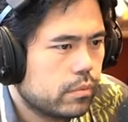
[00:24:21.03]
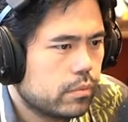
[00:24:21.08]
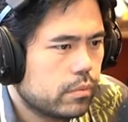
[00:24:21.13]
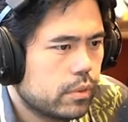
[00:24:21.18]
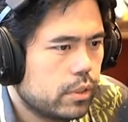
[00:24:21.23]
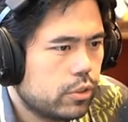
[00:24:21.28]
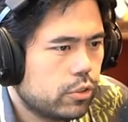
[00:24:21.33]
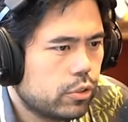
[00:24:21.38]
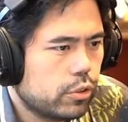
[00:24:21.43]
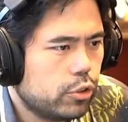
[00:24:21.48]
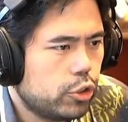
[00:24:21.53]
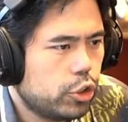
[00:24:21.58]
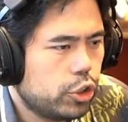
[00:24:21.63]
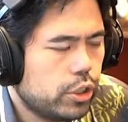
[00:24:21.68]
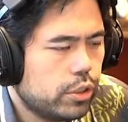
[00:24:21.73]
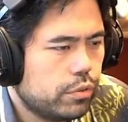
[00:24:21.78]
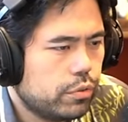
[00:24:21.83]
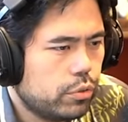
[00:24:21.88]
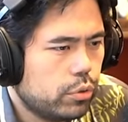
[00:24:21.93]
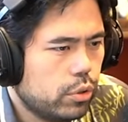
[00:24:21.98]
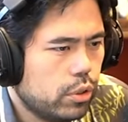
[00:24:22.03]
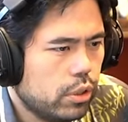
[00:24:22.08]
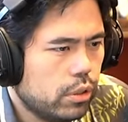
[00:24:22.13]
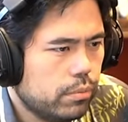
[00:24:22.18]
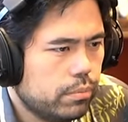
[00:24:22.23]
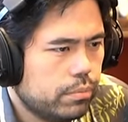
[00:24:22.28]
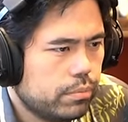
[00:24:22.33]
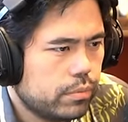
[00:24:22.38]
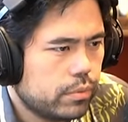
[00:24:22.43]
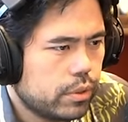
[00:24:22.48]
let's go g4
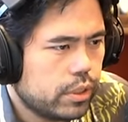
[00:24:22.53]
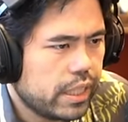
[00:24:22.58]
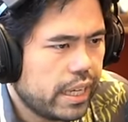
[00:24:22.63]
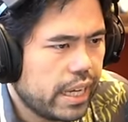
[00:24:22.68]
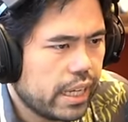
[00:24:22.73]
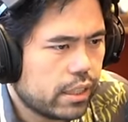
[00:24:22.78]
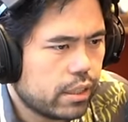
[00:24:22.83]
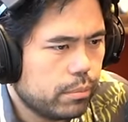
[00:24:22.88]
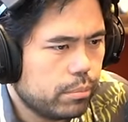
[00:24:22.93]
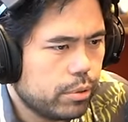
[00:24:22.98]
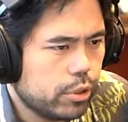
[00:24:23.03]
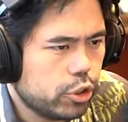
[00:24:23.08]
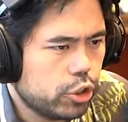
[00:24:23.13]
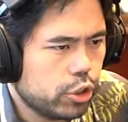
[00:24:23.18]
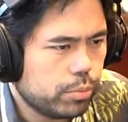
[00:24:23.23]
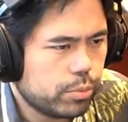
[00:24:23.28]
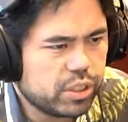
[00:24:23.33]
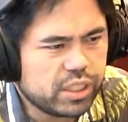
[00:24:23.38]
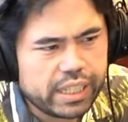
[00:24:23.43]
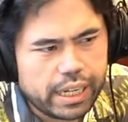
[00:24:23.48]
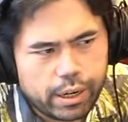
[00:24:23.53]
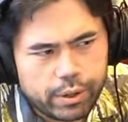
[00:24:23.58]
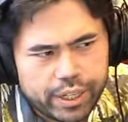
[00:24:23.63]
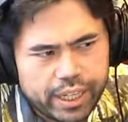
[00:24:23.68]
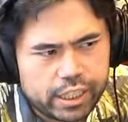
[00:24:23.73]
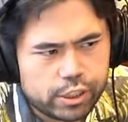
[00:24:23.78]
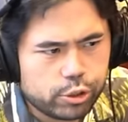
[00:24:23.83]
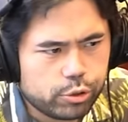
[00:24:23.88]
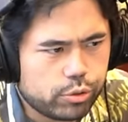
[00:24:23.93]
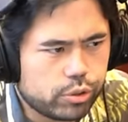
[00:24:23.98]
attack the bishop because now
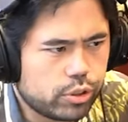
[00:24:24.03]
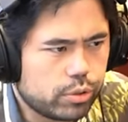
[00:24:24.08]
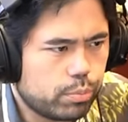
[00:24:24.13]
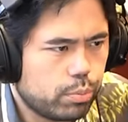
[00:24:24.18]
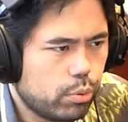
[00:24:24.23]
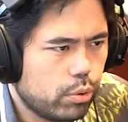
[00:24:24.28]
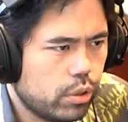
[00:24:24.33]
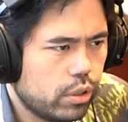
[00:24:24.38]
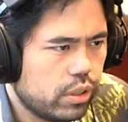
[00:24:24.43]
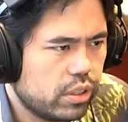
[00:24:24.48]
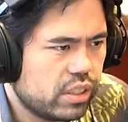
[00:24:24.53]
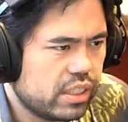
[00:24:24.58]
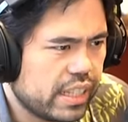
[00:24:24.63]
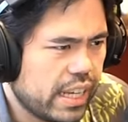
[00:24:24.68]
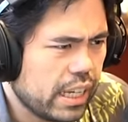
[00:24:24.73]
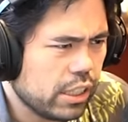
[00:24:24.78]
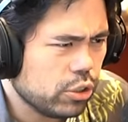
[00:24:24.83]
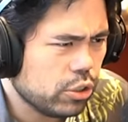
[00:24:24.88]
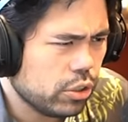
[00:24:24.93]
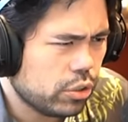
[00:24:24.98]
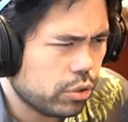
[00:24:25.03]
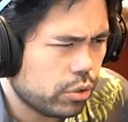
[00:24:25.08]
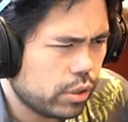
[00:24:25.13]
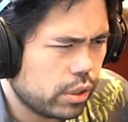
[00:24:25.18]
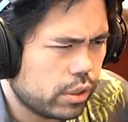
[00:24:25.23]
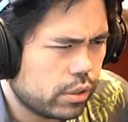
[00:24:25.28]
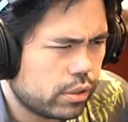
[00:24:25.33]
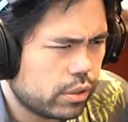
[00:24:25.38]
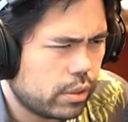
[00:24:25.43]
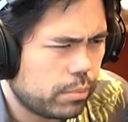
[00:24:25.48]
eh3 support and this is actually turning
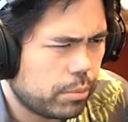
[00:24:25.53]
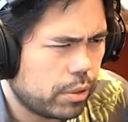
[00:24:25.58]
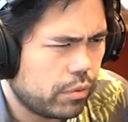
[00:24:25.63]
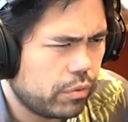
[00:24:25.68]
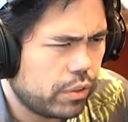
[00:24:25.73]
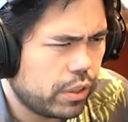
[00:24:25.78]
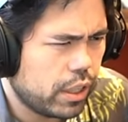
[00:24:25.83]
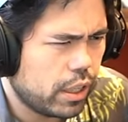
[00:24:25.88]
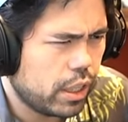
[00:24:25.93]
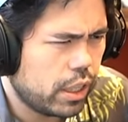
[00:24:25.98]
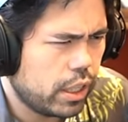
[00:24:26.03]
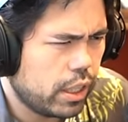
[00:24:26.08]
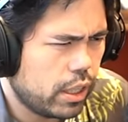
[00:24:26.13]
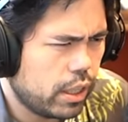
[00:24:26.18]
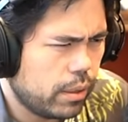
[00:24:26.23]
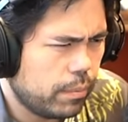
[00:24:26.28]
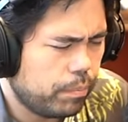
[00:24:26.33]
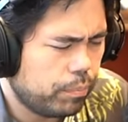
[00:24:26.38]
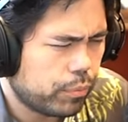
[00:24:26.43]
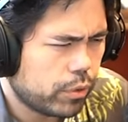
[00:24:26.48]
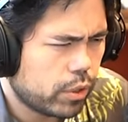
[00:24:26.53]
into something very um